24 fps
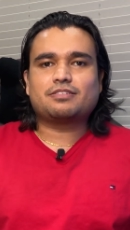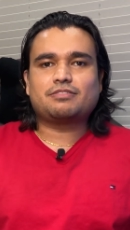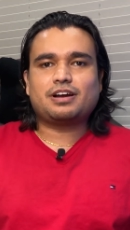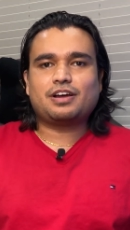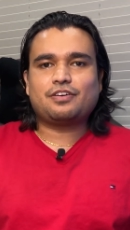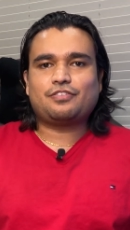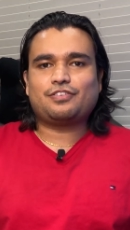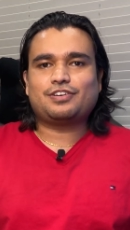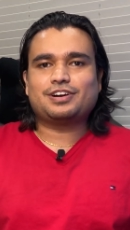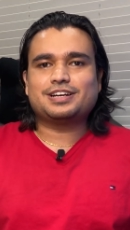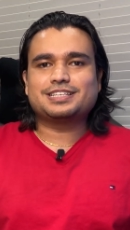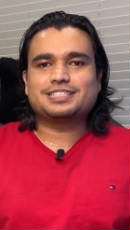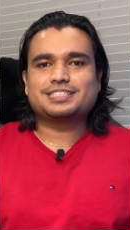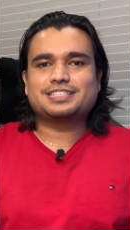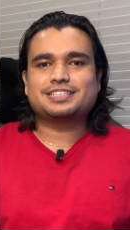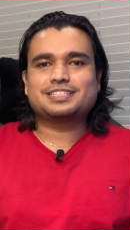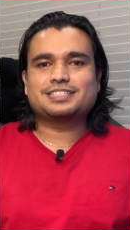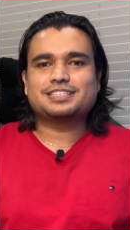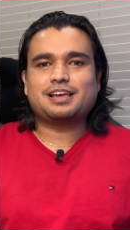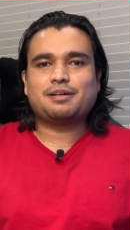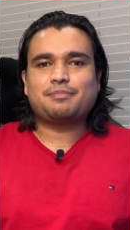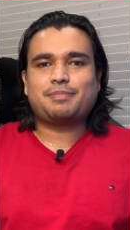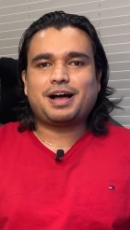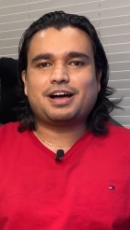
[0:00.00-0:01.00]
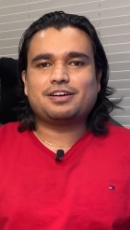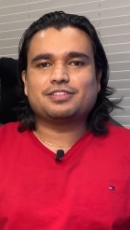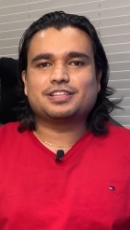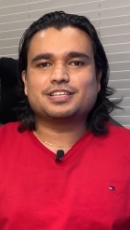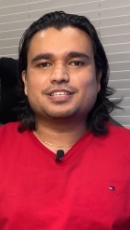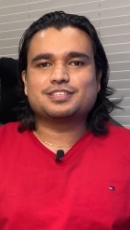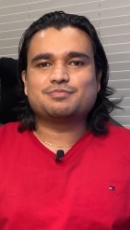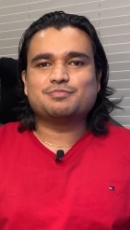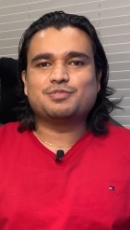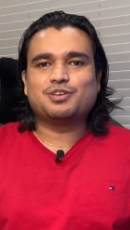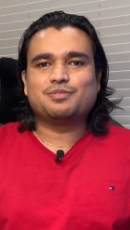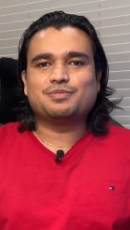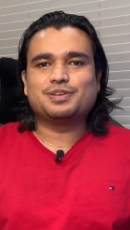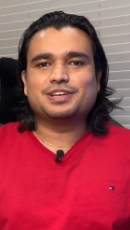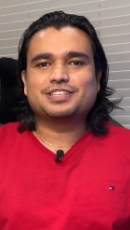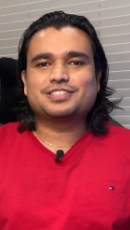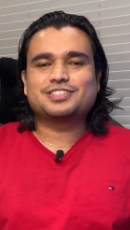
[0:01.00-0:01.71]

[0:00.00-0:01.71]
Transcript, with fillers: references about this movie.